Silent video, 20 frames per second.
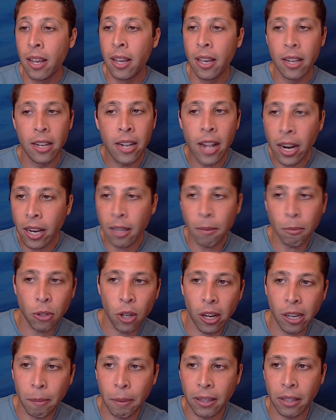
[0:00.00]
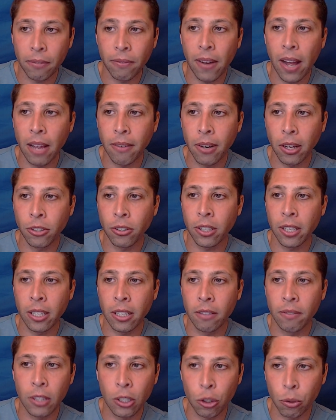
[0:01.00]
None of them talk about the 500
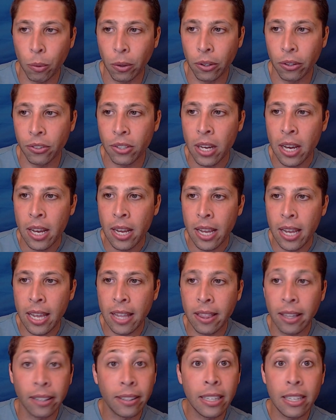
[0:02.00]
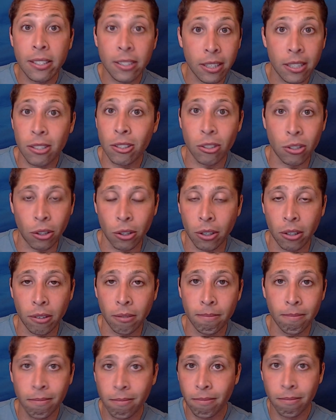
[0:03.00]
individuals in the least
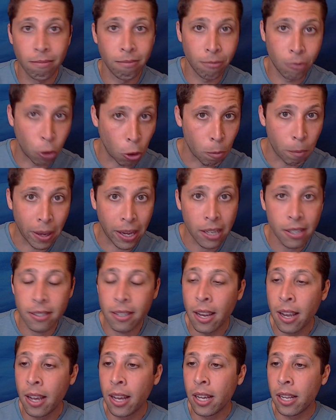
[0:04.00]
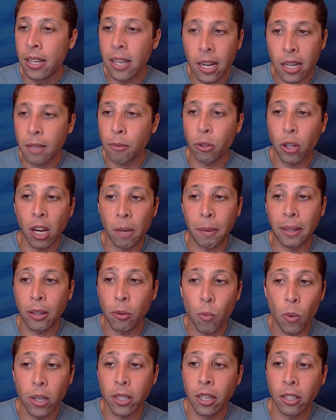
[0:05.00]
concern groupings. None of them talk about the
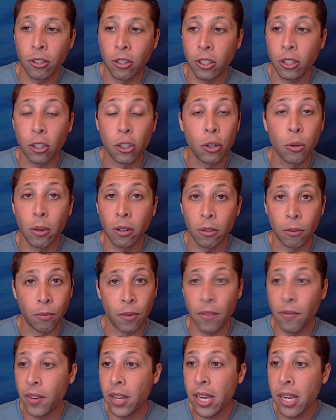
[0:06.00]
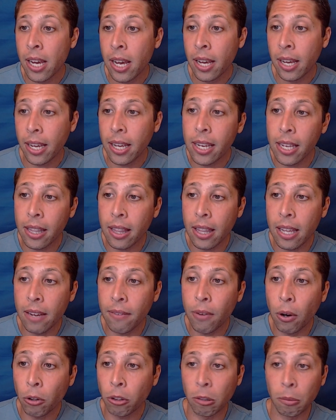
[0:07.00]
100 to 250 in the
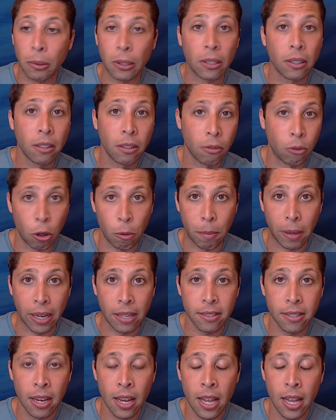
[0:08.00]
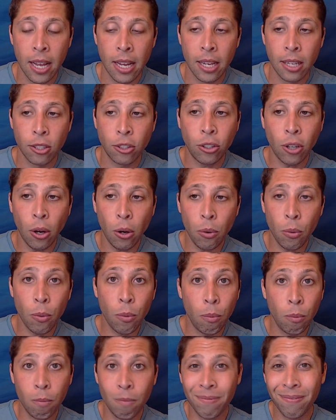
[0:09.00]
vulnerable groupings.
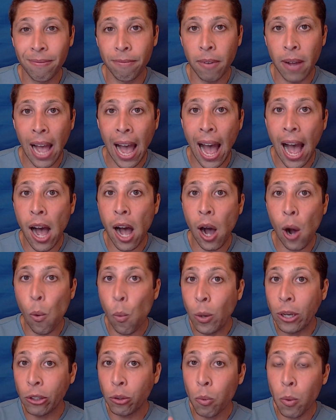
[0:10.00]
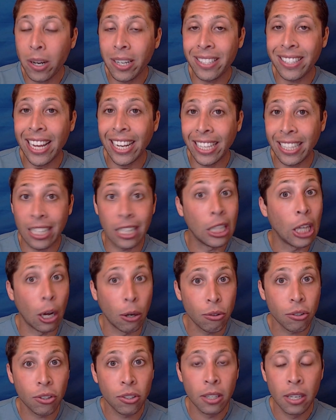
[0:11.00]
So how which one is getting
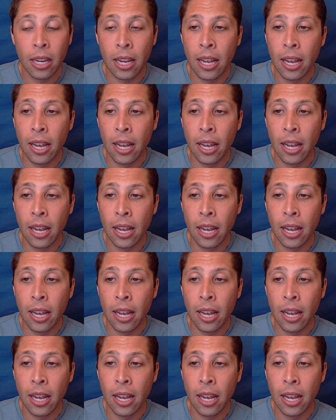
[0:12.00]
close?